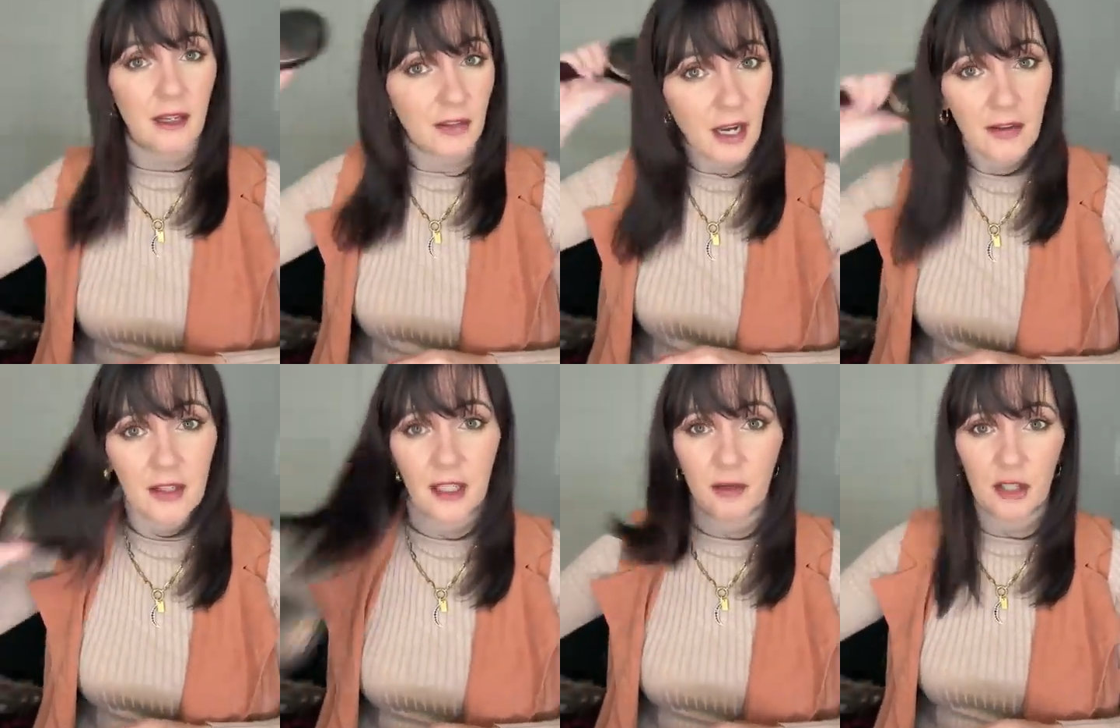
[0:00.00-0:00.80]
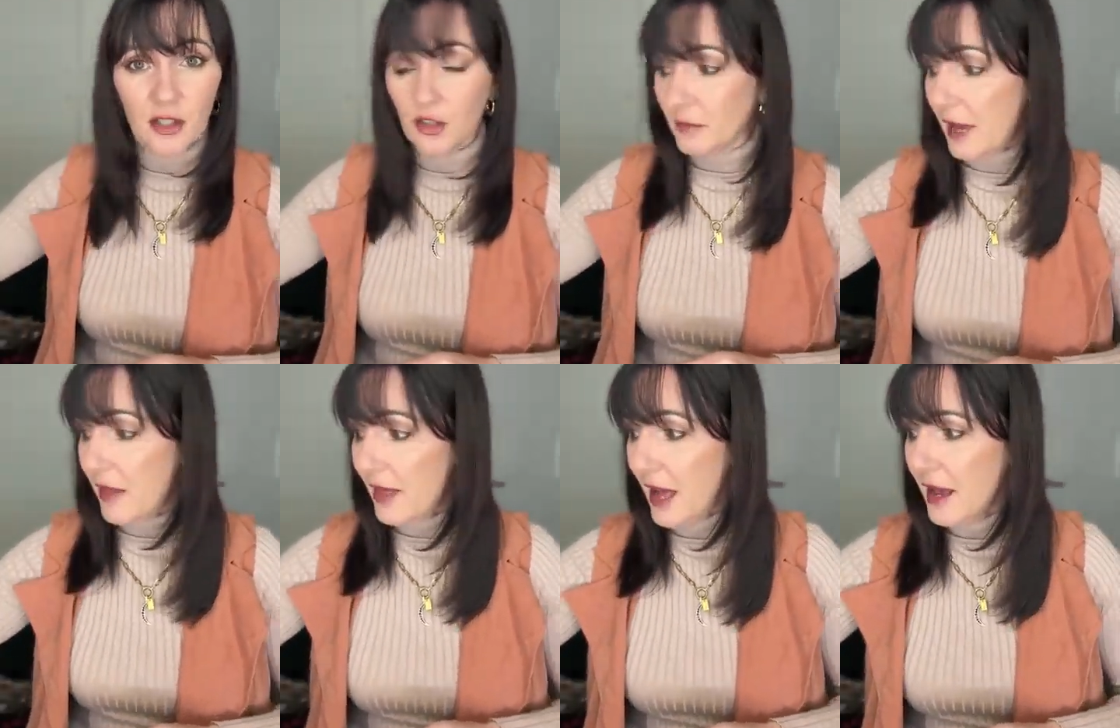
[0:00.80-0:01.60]
if you have any questions
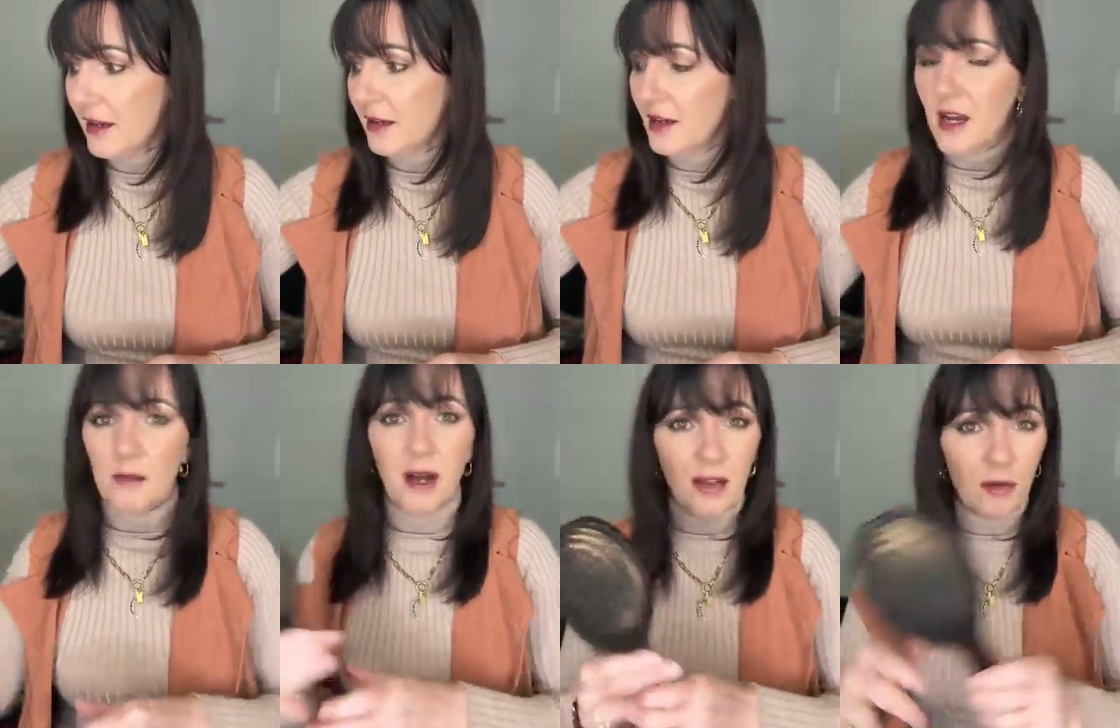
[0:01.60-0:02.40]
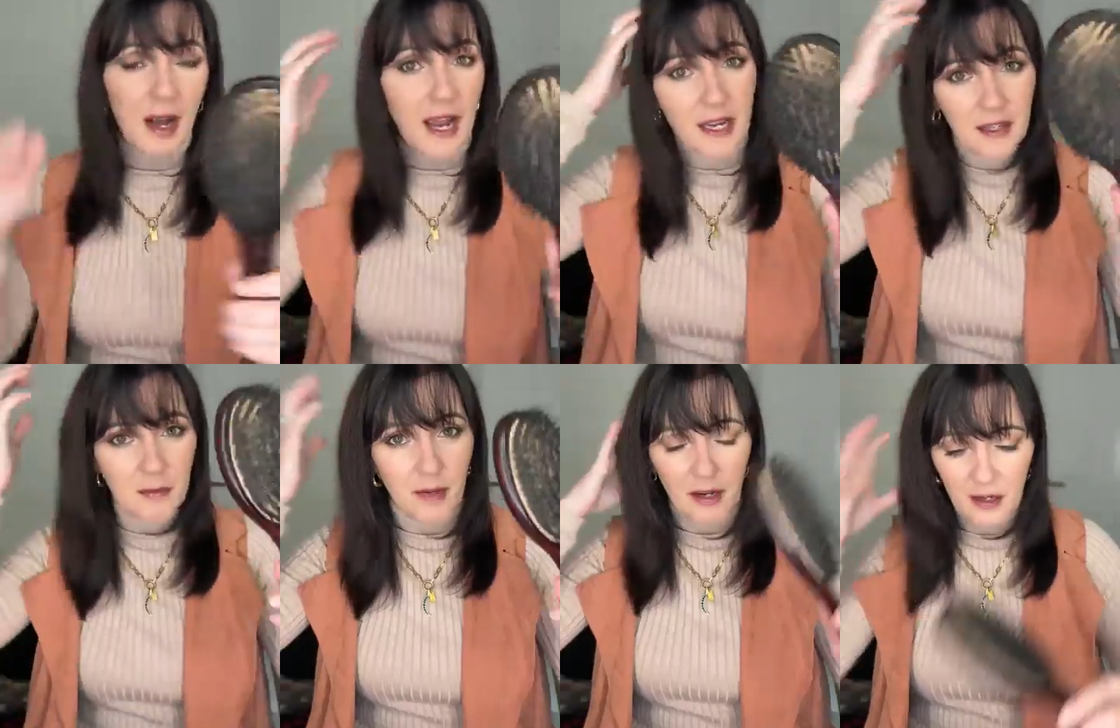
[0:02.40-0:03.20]
about that. By the way,
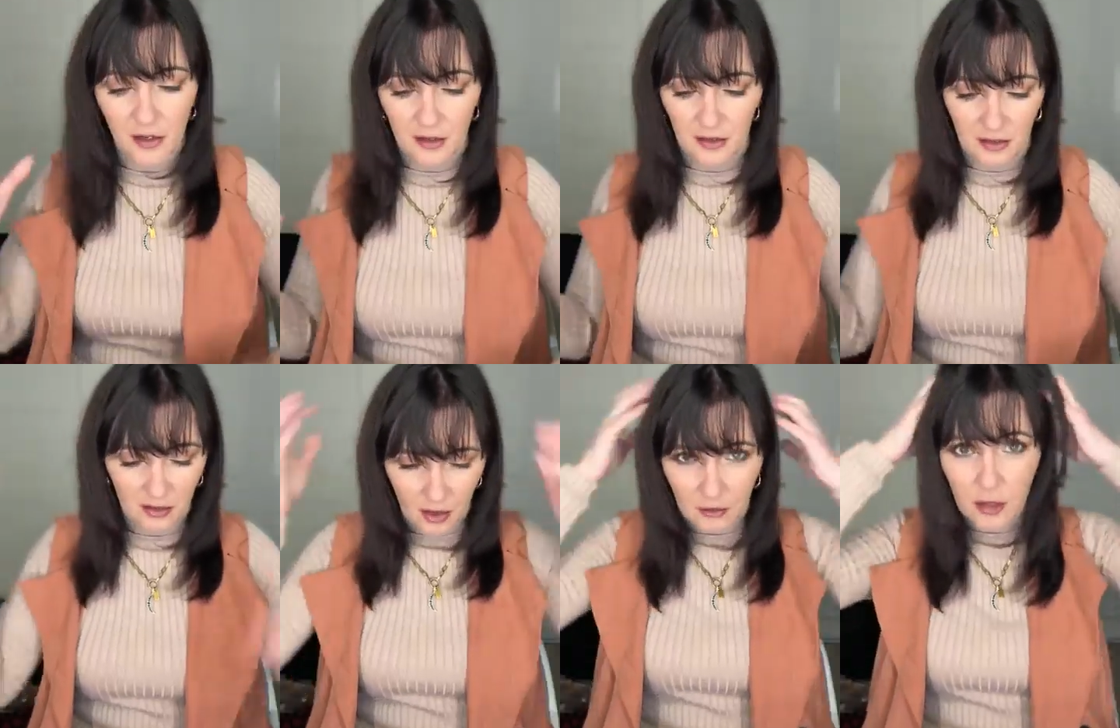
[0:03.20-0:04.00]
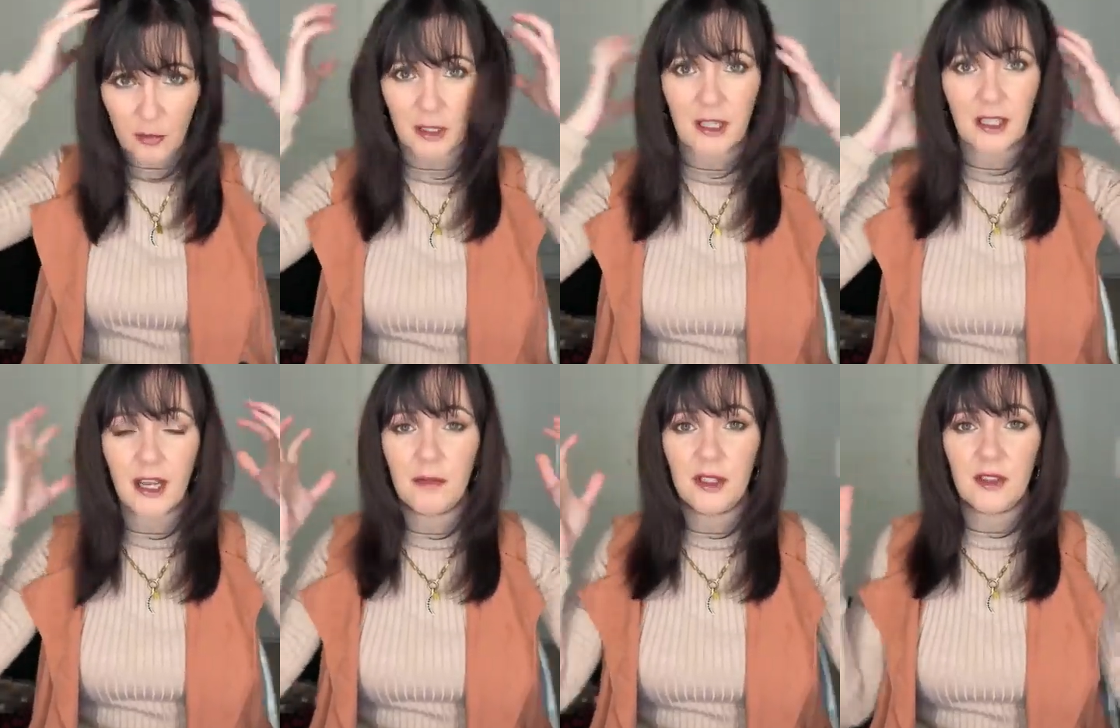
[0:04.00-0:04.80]
I know this is off topic
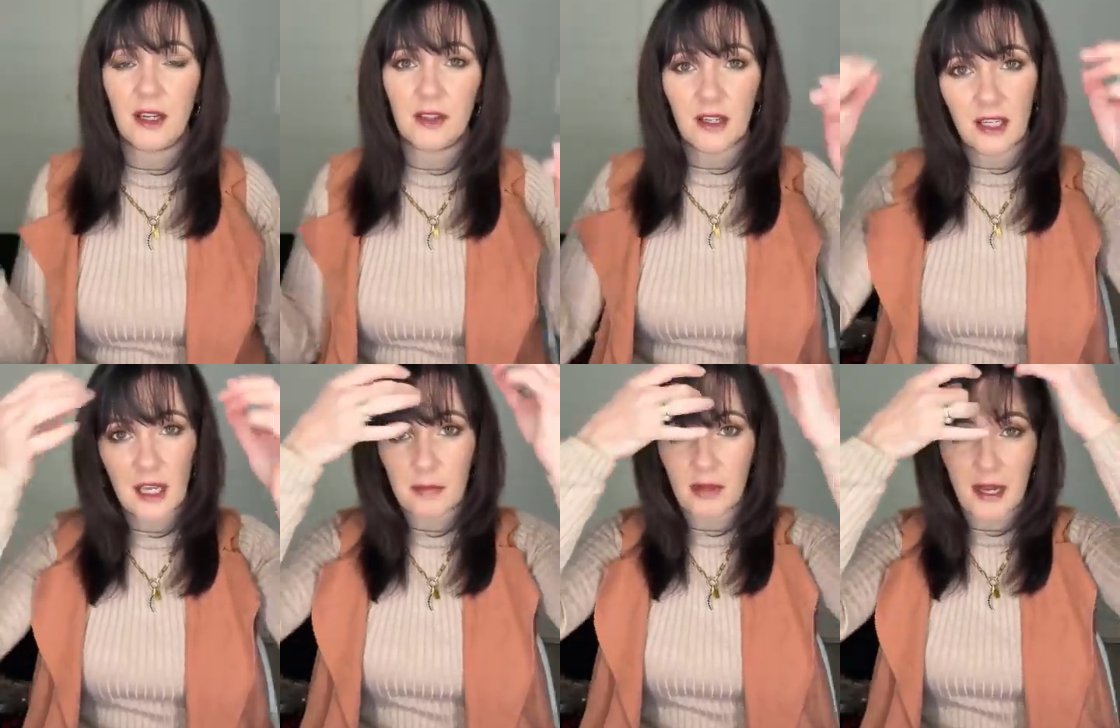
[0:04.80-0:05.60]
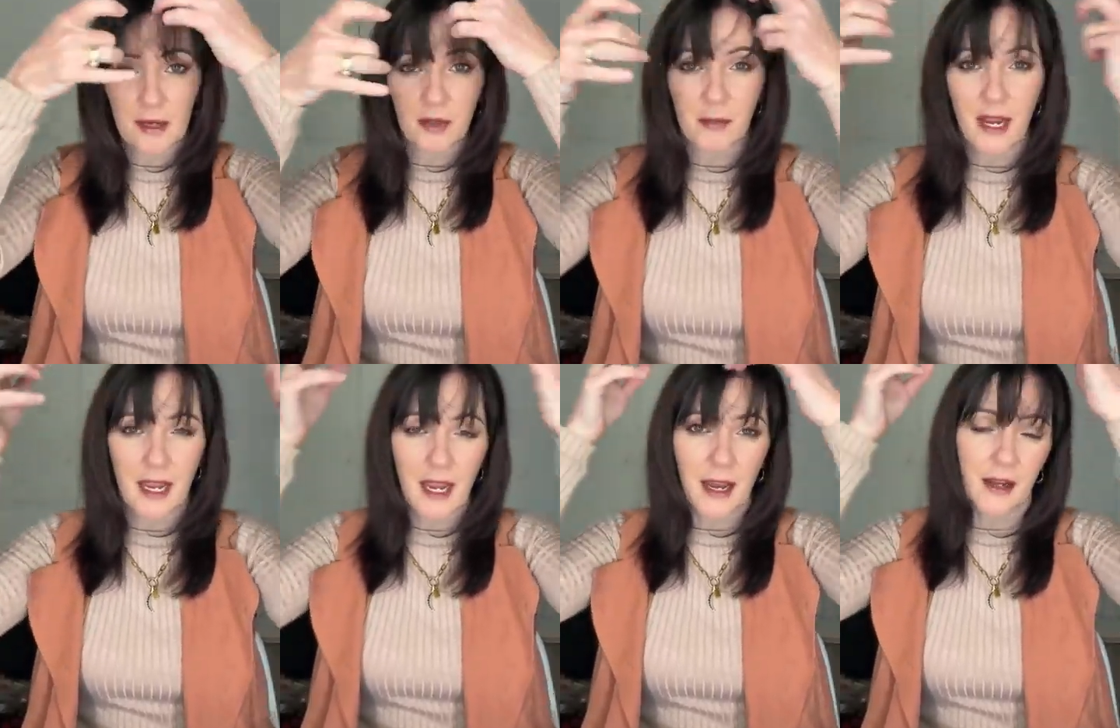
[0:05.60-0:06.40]
again, but seeing as I keep playing with my
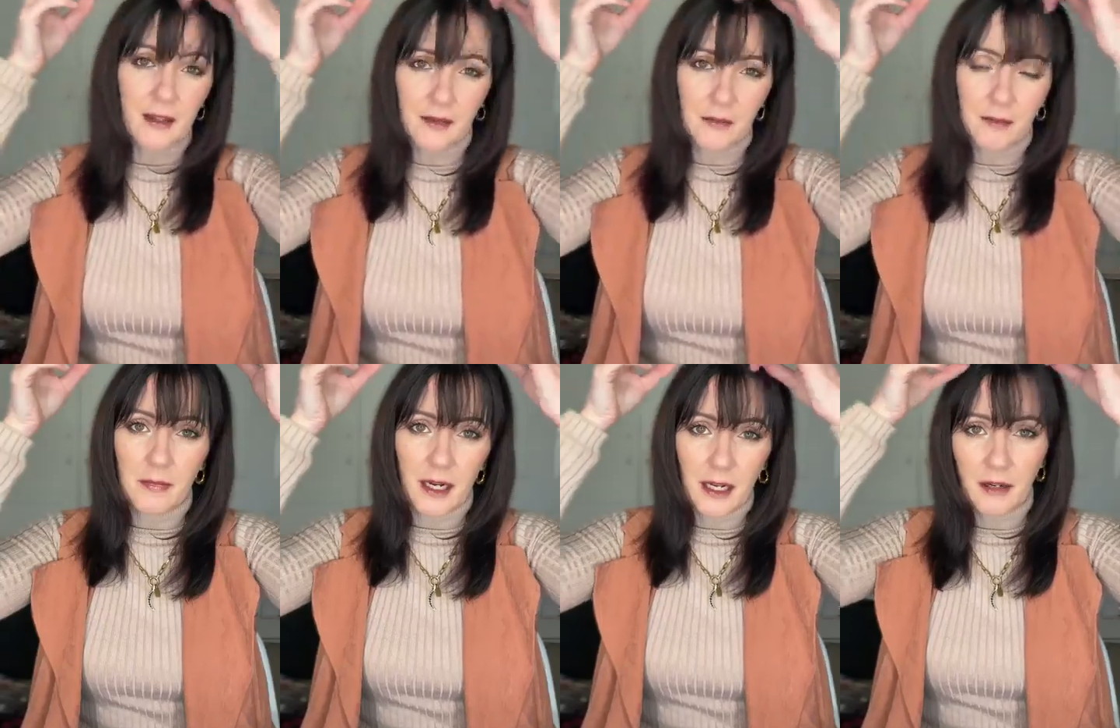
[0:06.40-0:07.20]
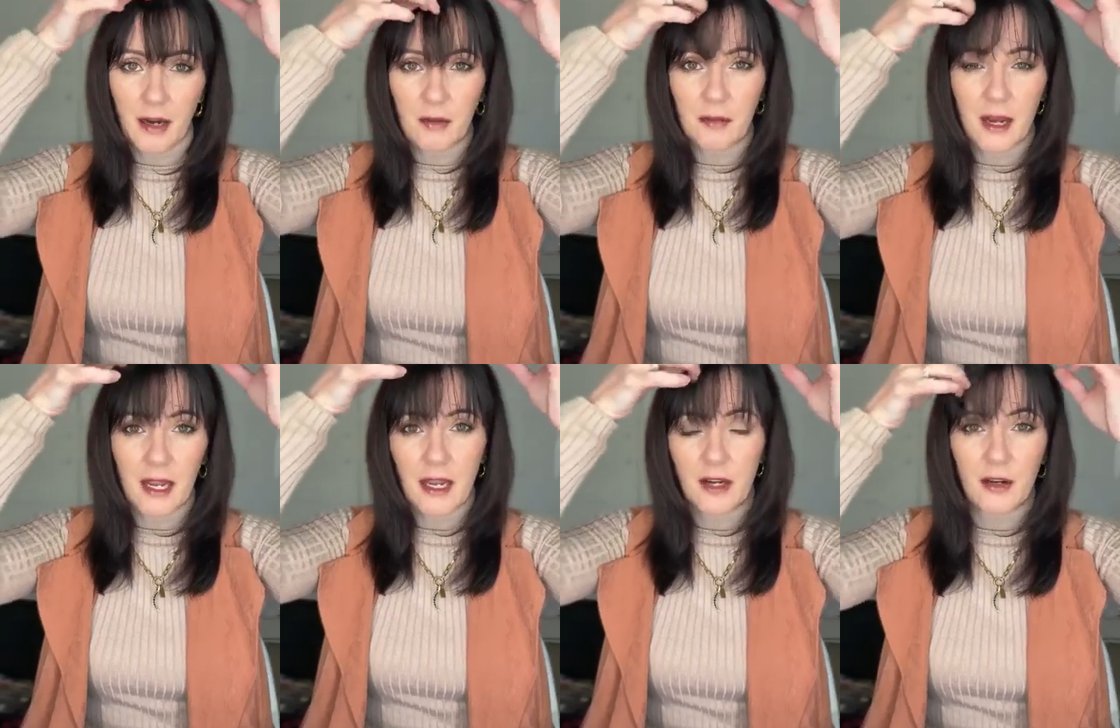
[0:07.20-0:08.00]
hair and mucking around with my
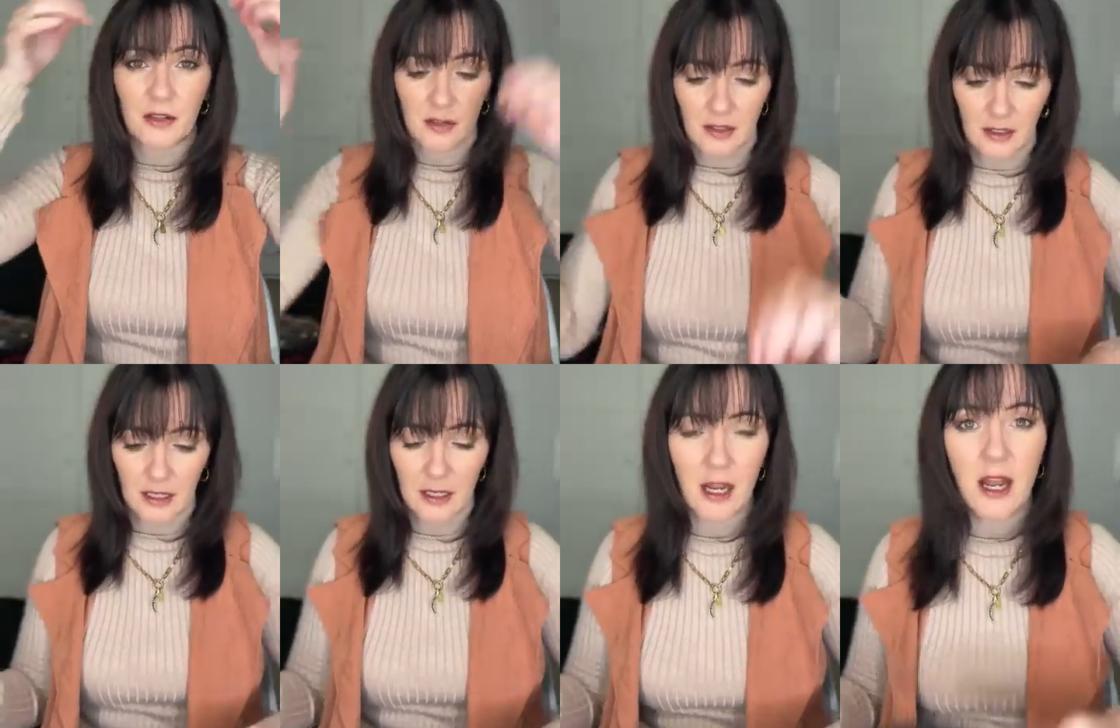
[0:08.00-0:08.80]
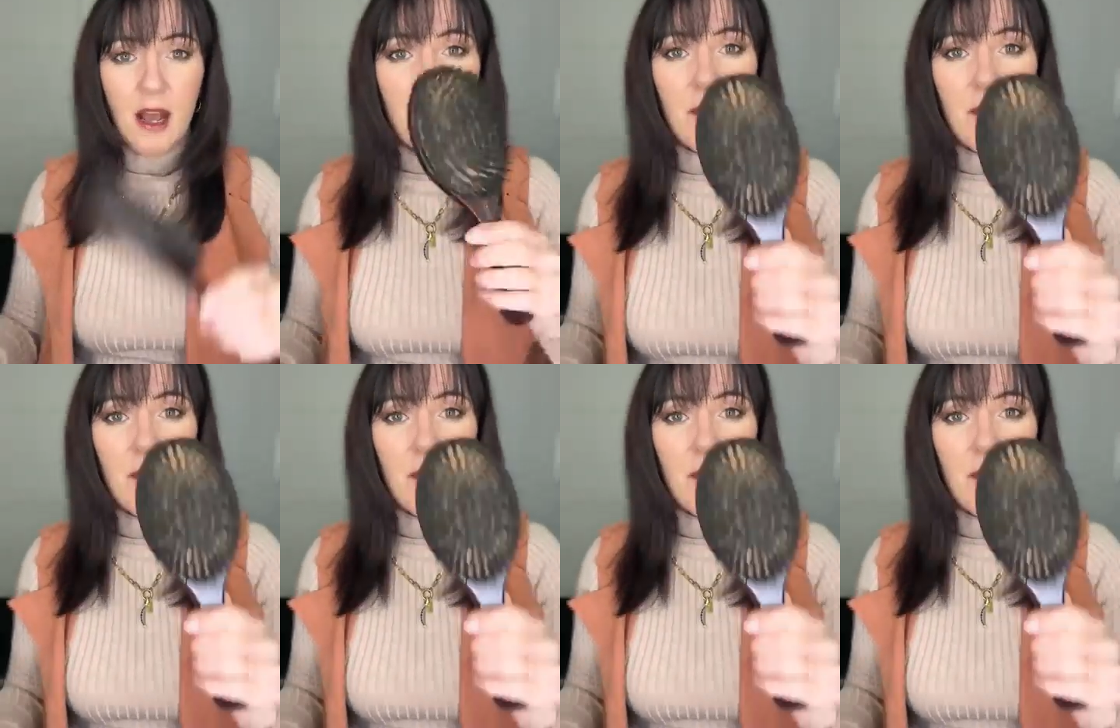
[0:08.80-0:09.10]
hair constantly,